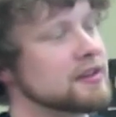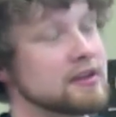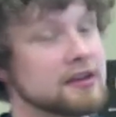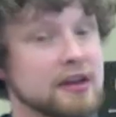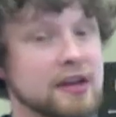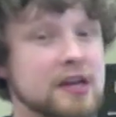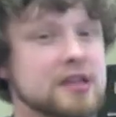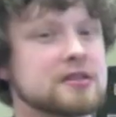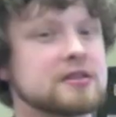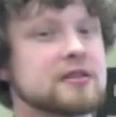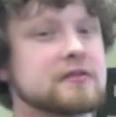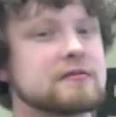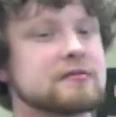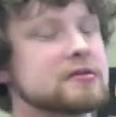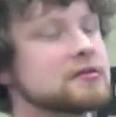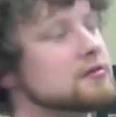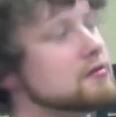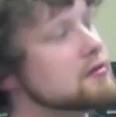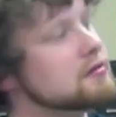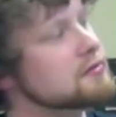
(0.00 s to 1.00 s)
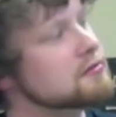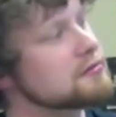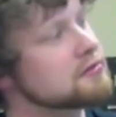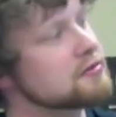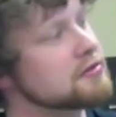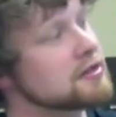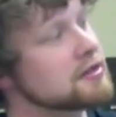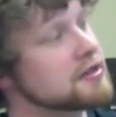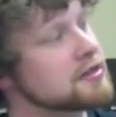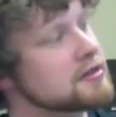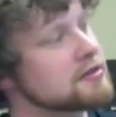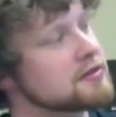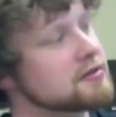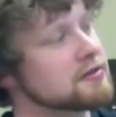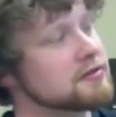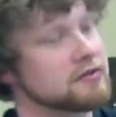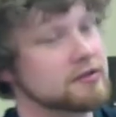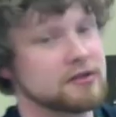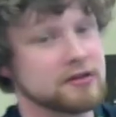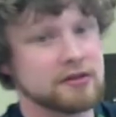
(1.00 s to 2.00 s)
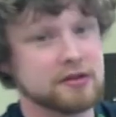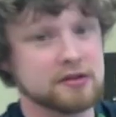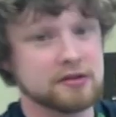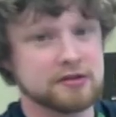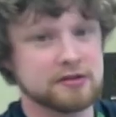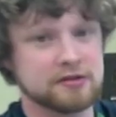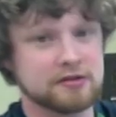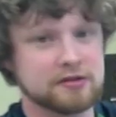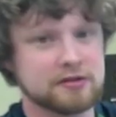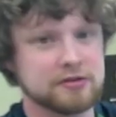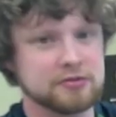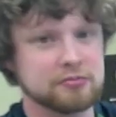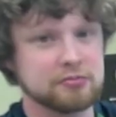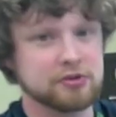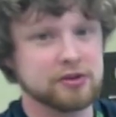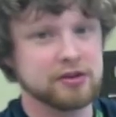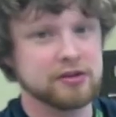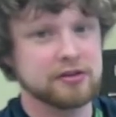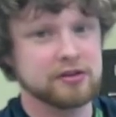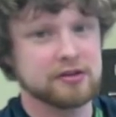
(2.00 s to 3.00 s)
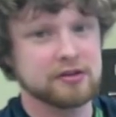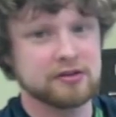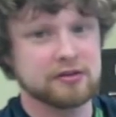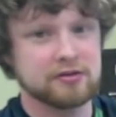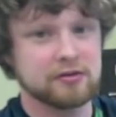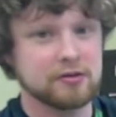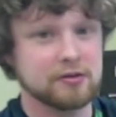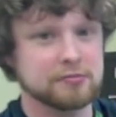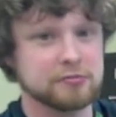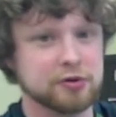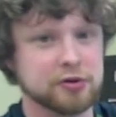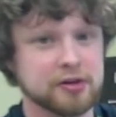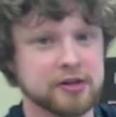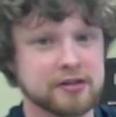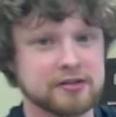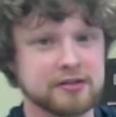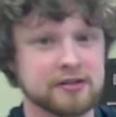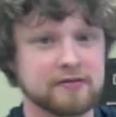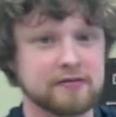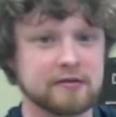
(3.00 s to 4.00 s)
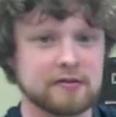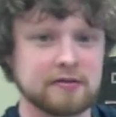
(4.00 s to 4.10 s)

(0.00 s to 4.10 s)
A7's a little tricky, so you can also just play the normal A7.